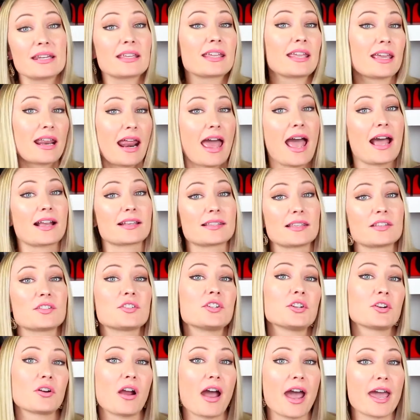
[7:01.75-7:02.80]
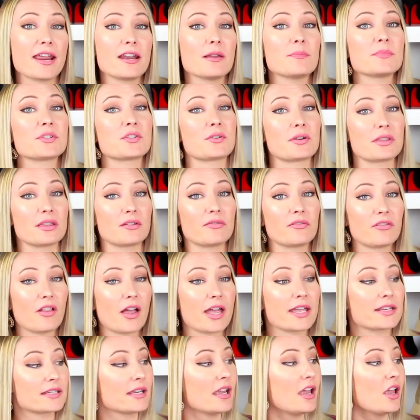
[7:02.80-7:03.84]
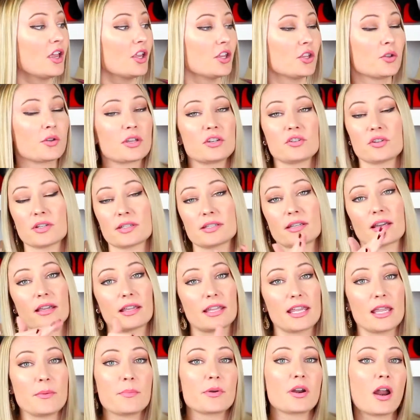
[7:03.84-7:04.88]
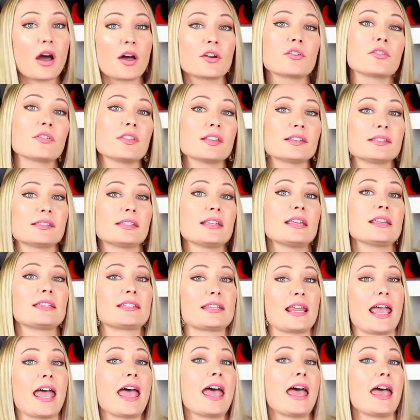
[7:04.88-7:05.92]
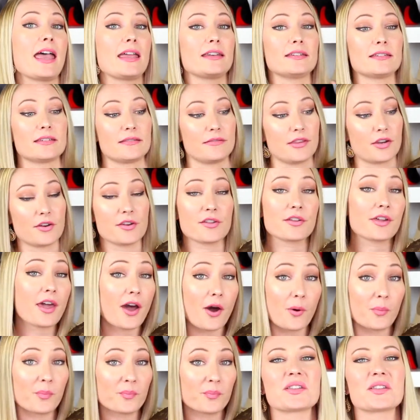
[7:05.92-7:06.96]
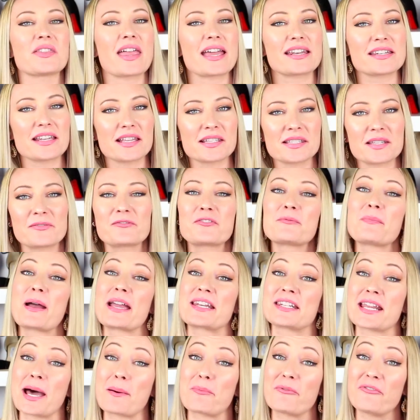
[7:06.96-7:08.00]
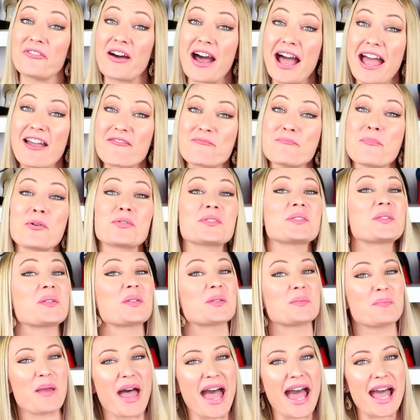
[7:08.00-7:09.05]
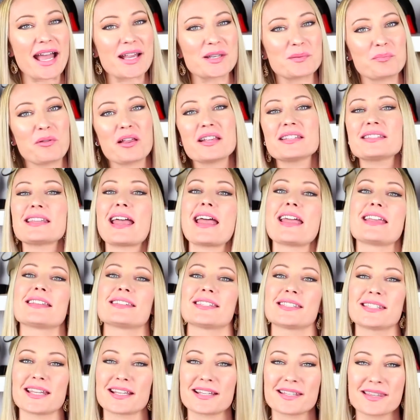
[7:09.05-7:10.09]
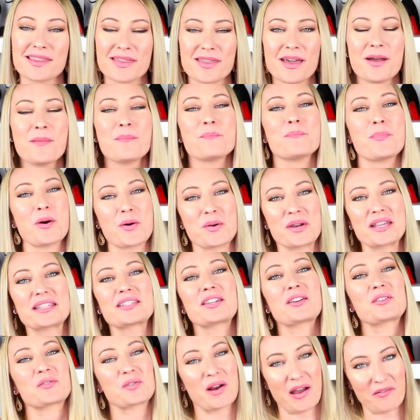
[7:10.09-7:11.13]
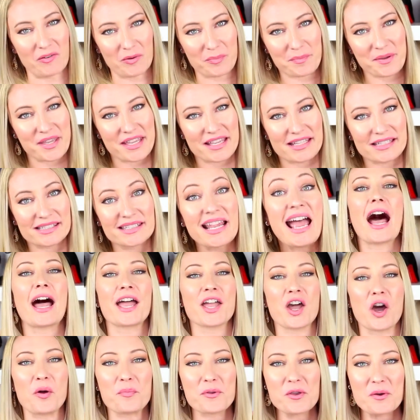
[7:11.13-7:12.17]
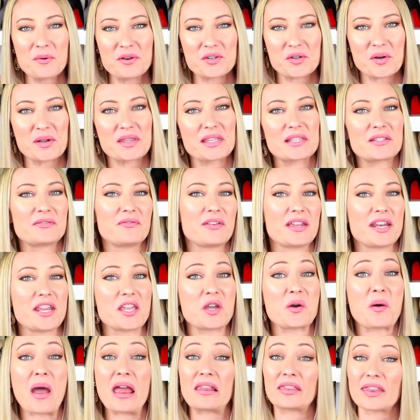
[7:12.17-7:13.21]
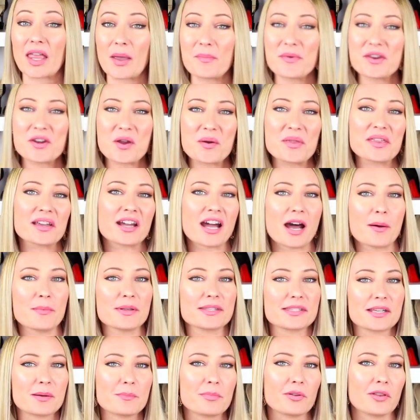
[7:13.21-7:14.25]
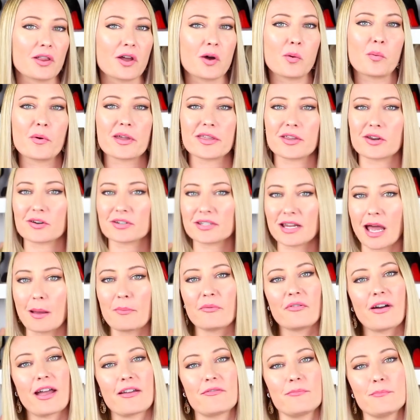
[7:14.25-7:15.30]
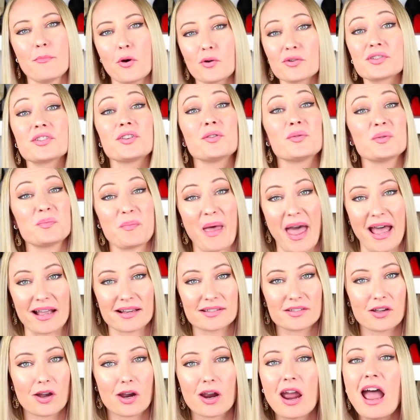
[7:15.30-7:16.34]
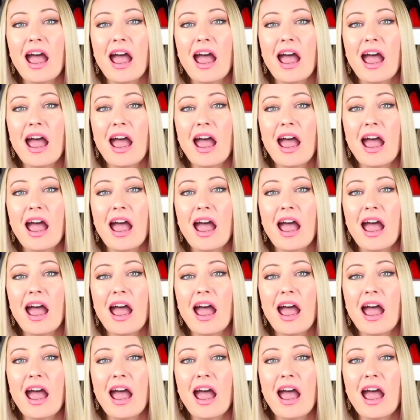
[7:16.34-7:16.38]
get access to your items during the flight, you can just keep it under the seat and there you go. that does it for my top 5 most used bags plus a 6th bonus travel piece. I hope you enjoyed this video and let me know in the comments down below what your top 5 most used bags are.